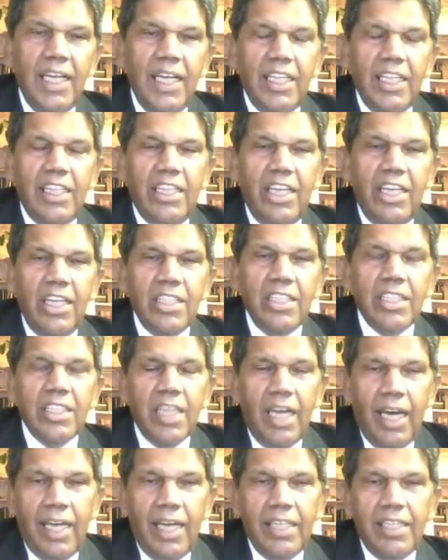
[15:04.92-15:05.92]
this
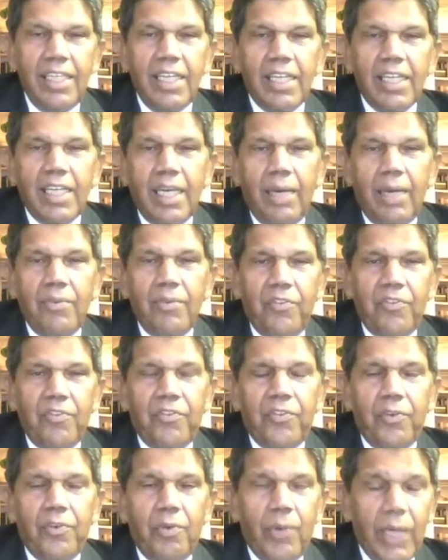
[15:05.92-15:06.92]
idea came,
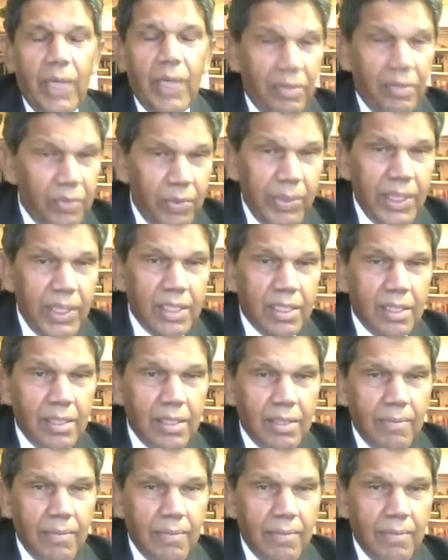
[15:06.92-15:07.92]
for whatever
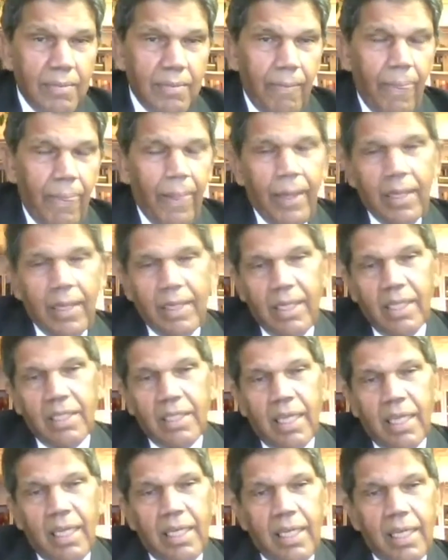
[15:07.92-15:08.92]
reason, this
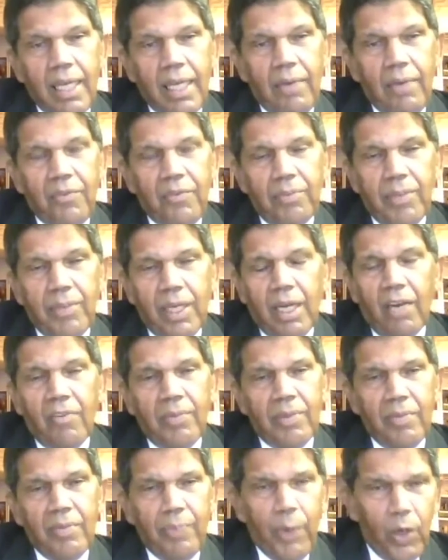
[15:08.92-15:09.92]
idea came from the government
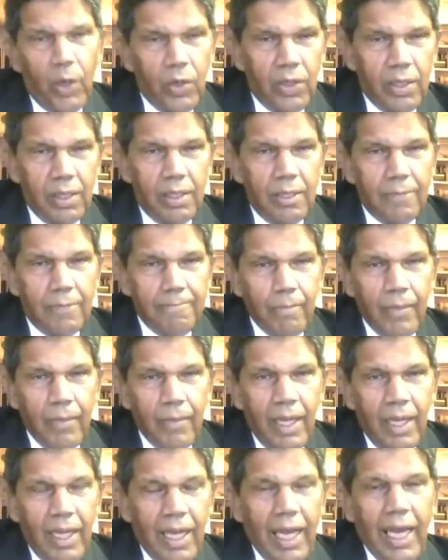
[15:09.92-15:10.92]
of Poland.
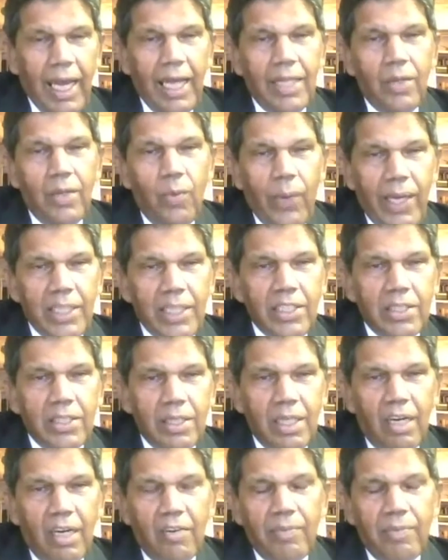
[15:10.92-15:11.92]
And the
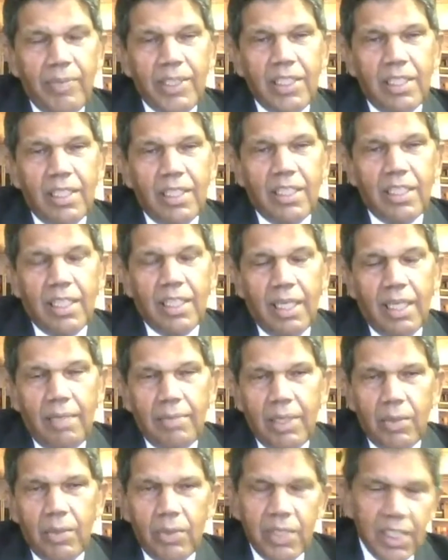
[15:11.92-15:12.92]
Western governments at the
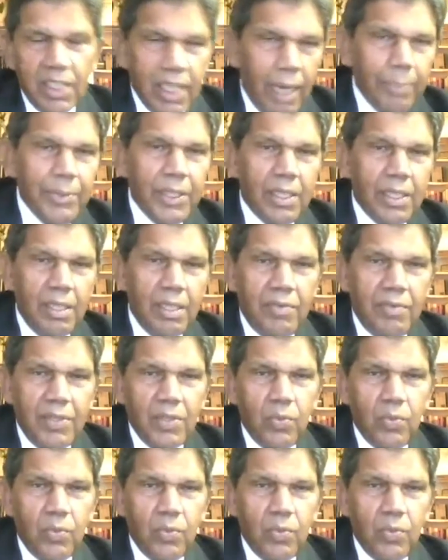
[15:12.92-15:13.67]
time, they were skeptical of this.